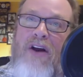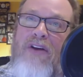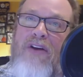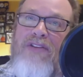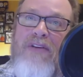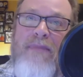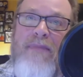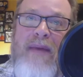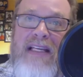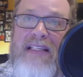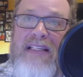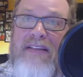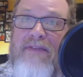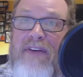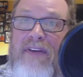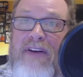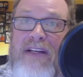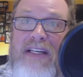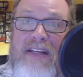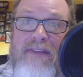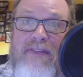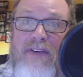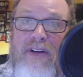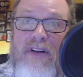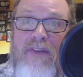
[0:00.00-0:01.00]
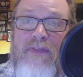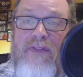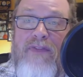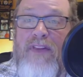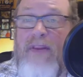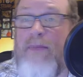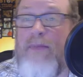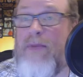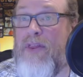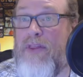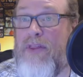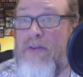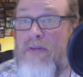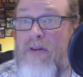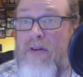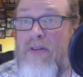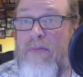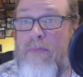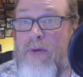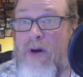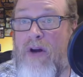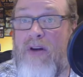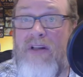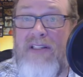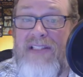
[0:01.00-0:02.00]
It also makes it very difficult for them to
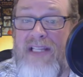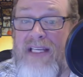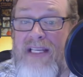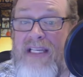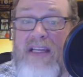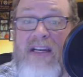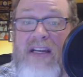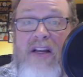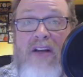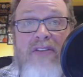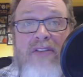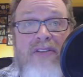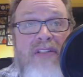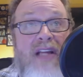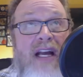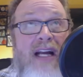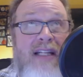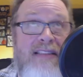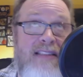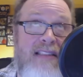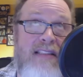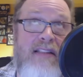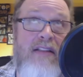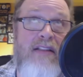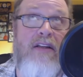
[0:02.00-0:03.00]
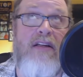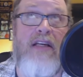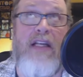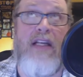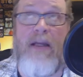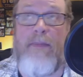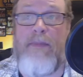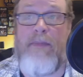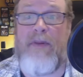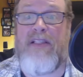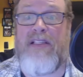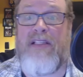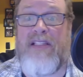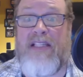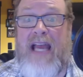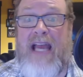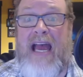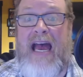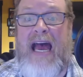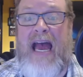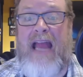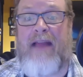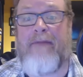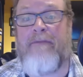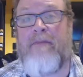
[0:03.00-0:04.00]
throw the ball because Andy Dalton's constantly looking up at
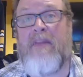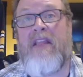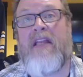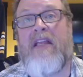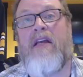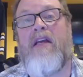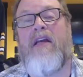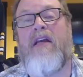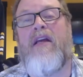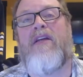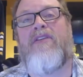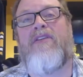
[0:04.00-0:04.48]
the sky.